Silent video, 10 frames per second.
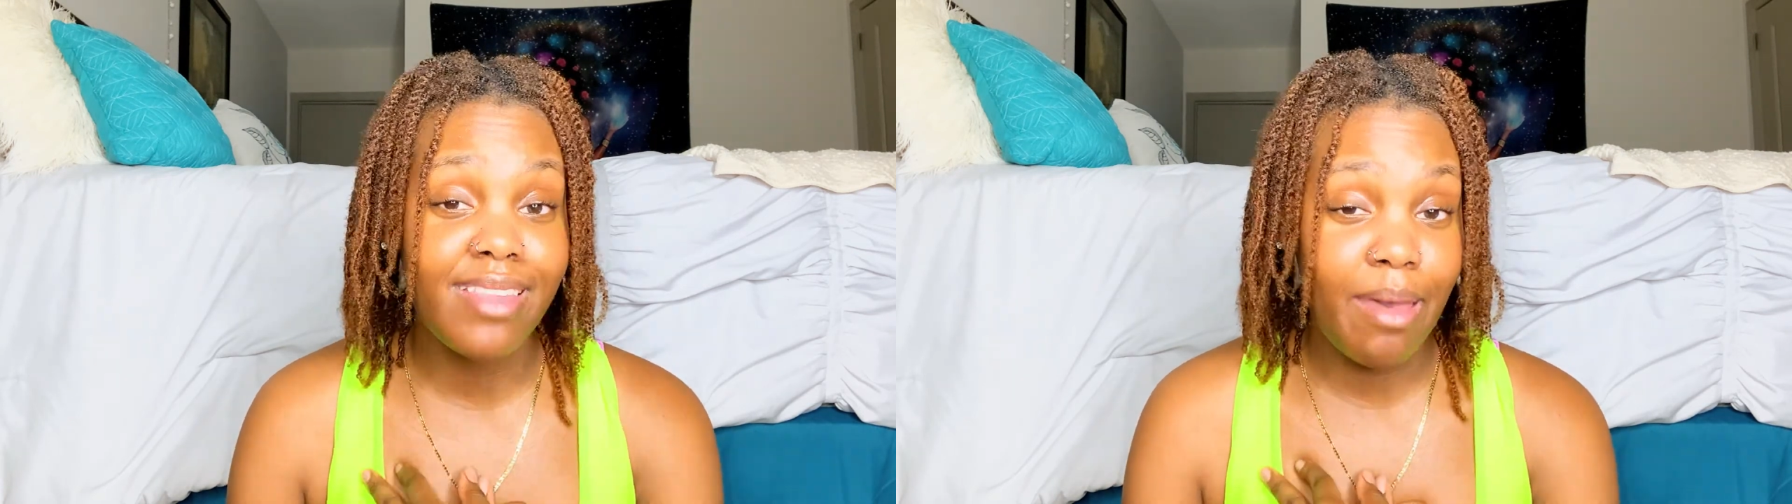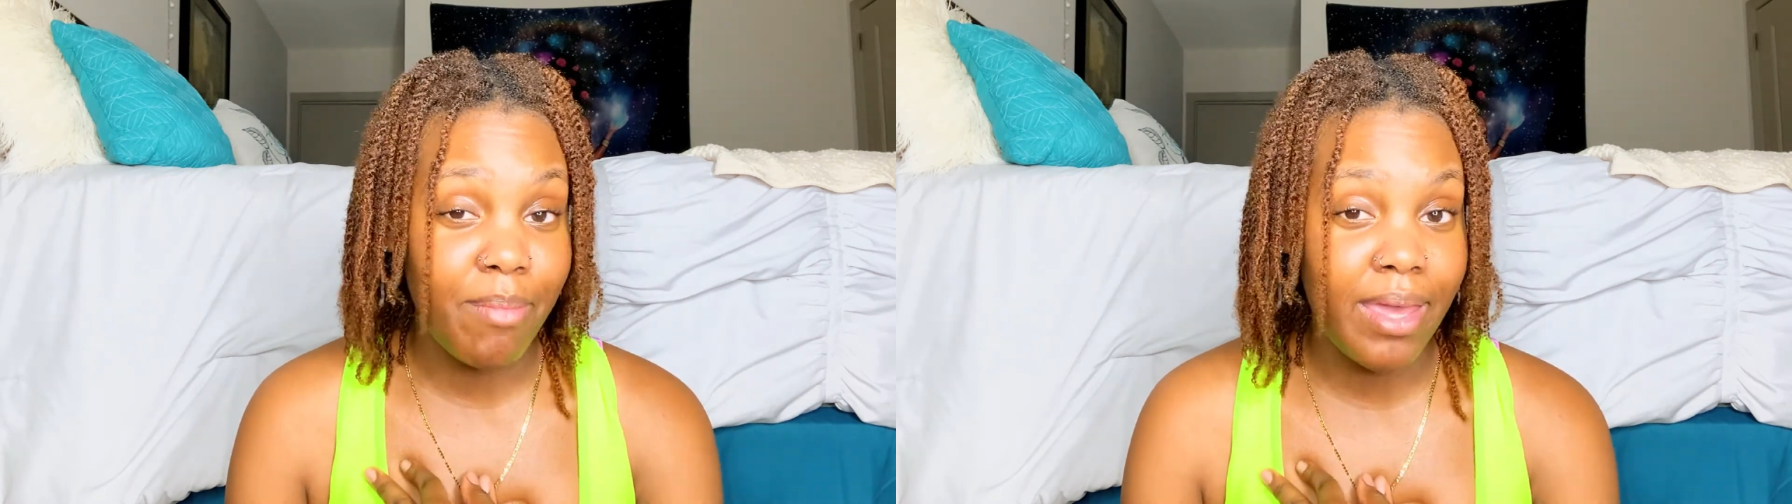
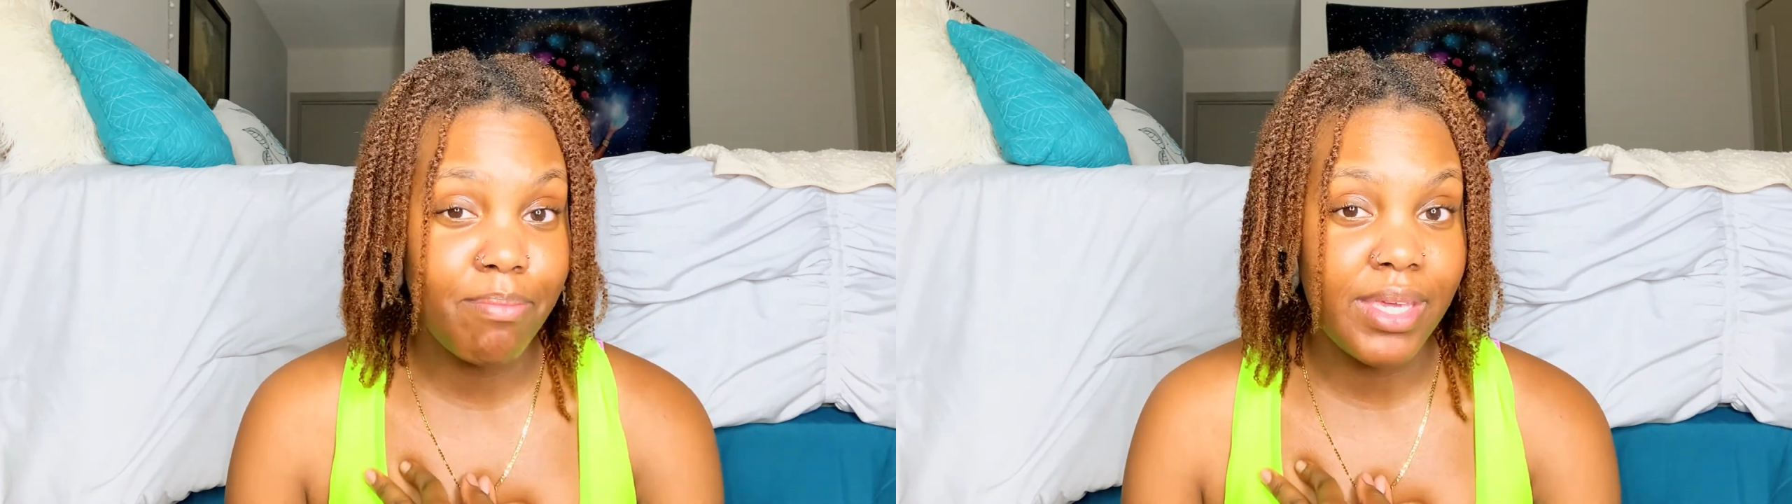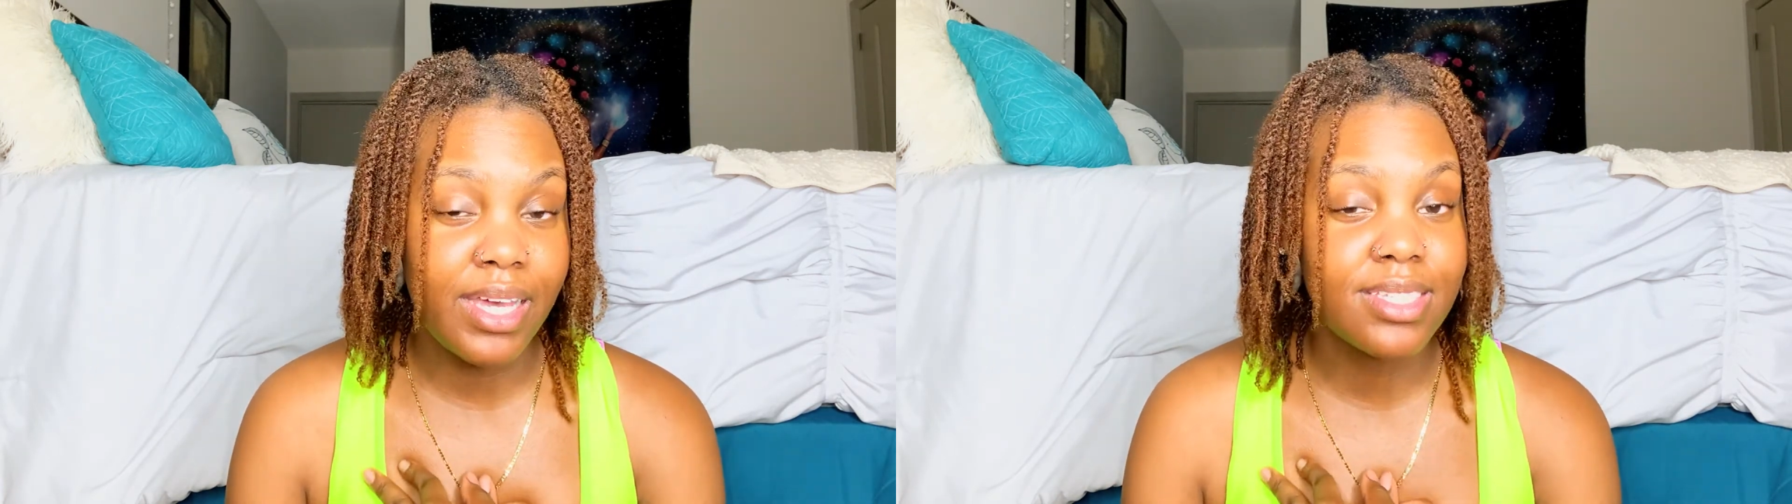That may
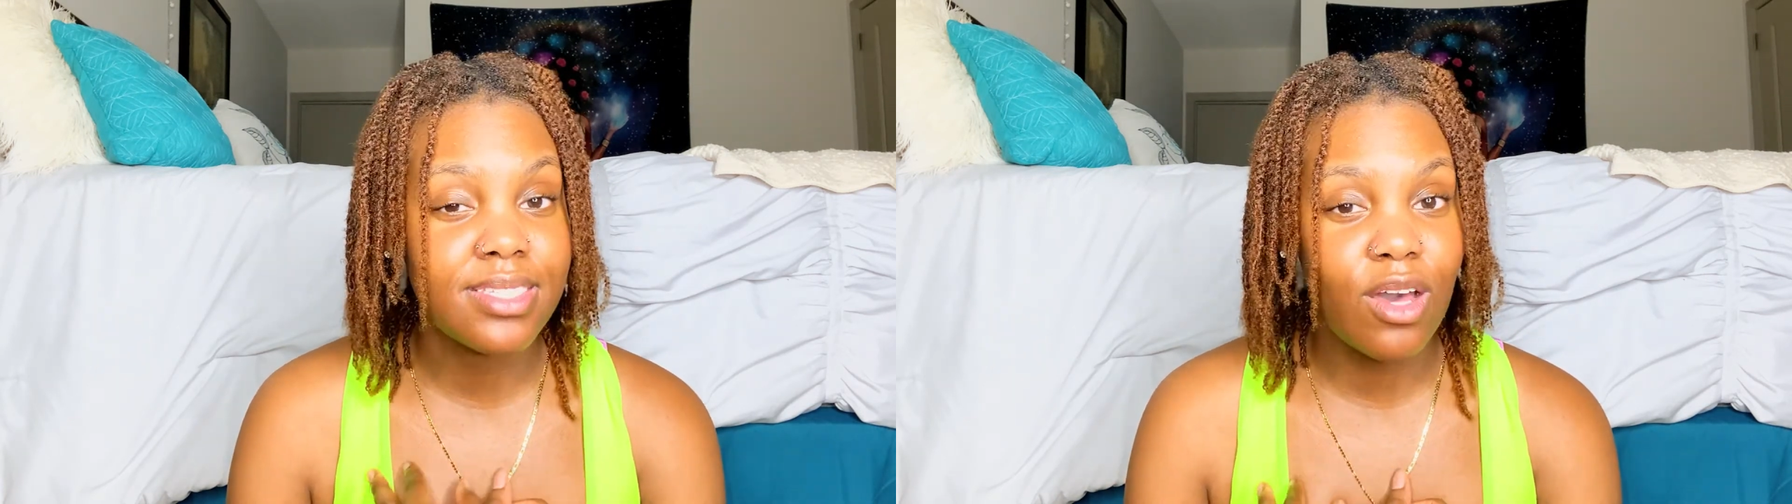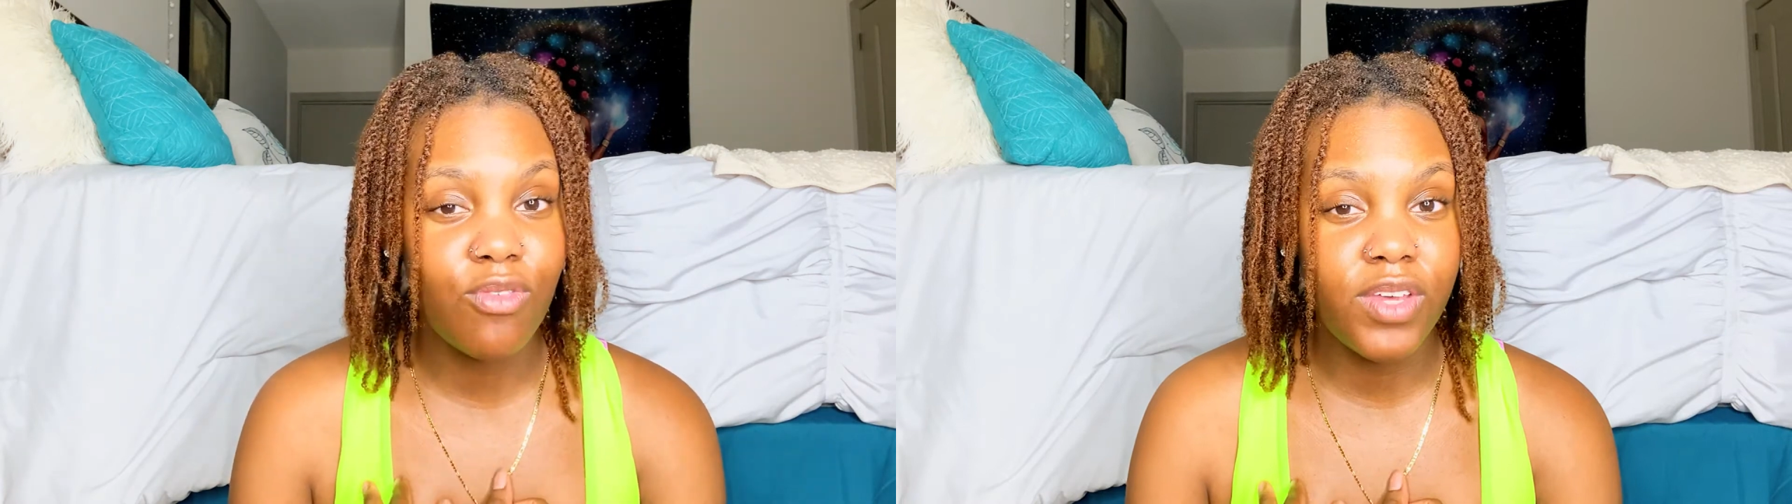be a
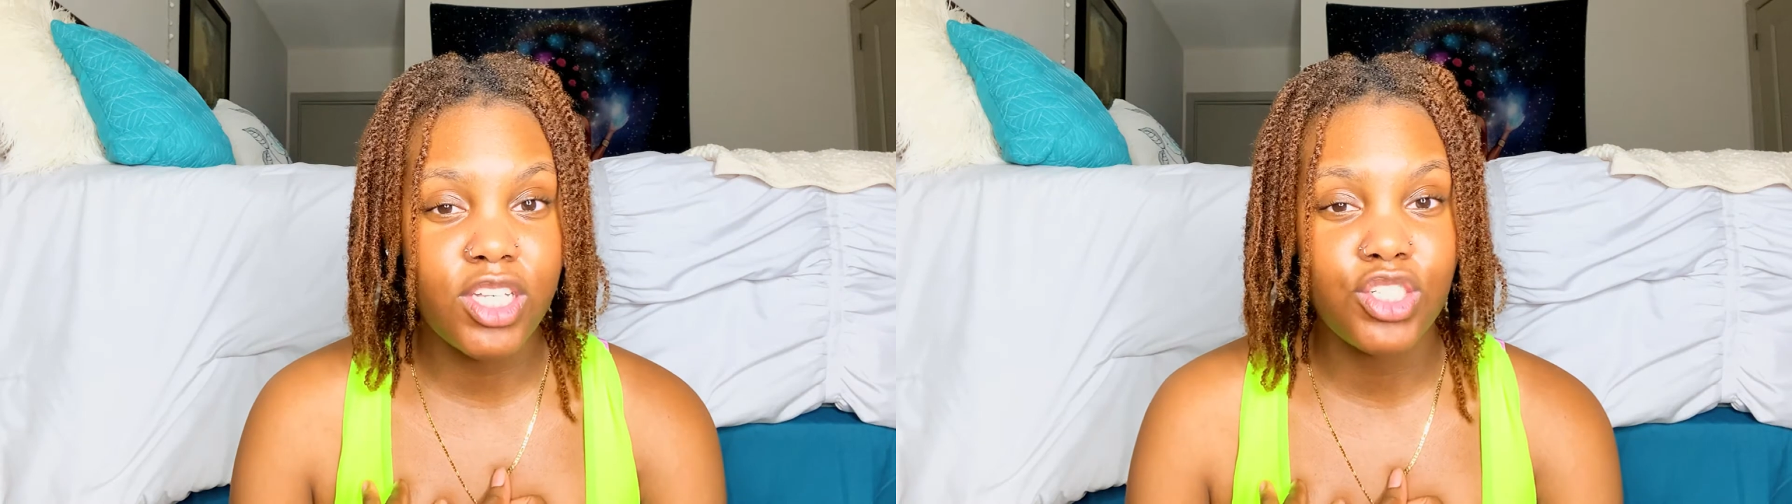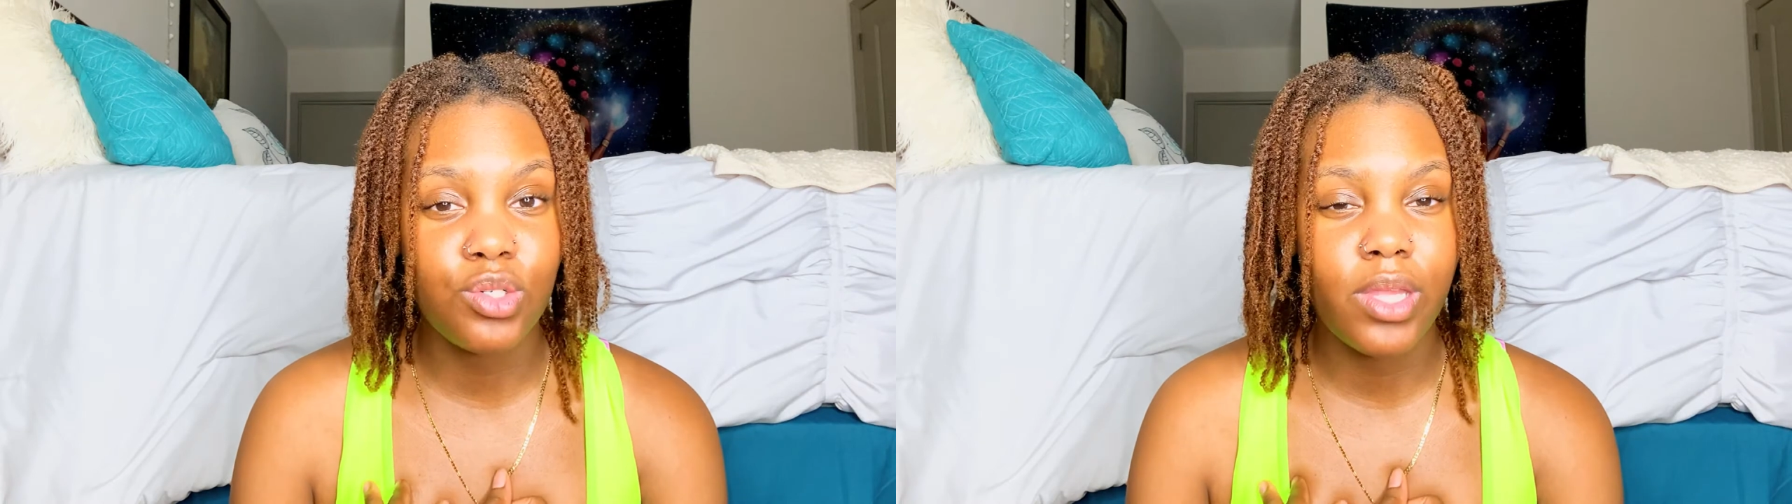self issue